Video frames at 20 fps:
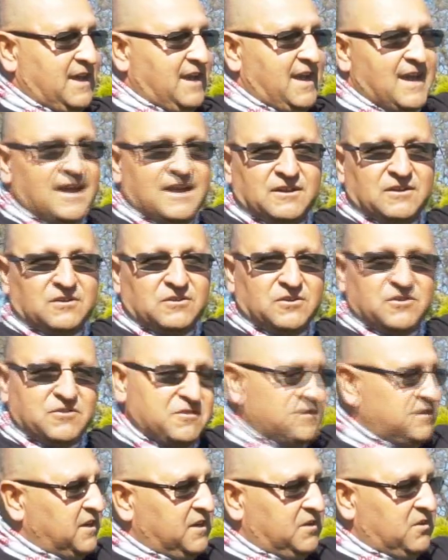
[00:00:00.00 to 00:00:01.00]
the handle or
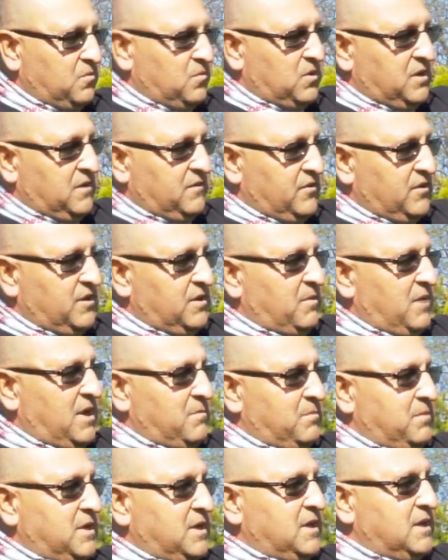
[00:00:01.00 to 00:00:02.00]
stick or whatever it
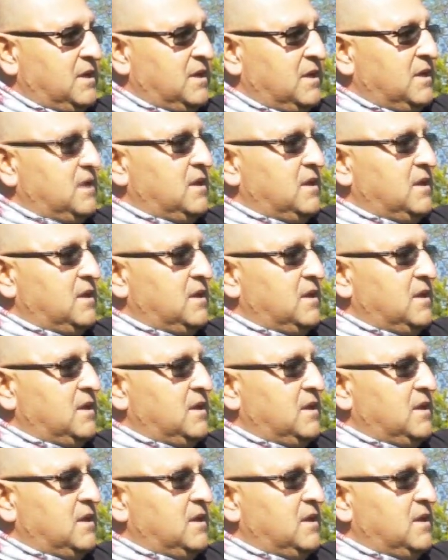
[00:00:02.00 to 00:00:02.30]
might be.